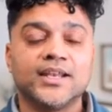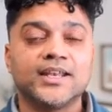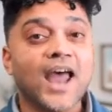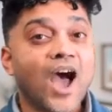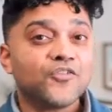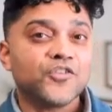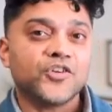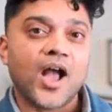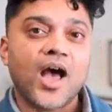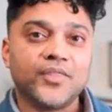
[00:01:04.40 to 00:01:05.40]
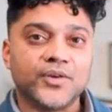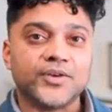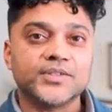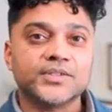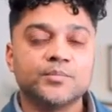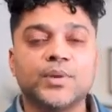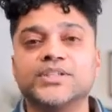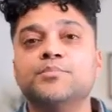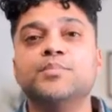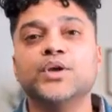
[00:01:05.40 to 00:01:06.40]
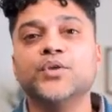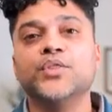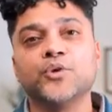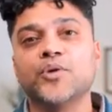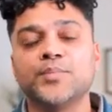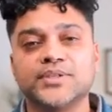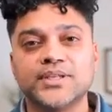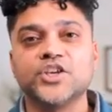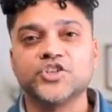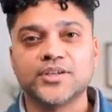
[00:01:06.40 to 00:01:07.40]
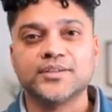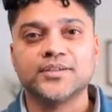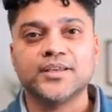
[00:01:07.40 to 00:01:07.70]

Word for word: not for others, but to build their reputation.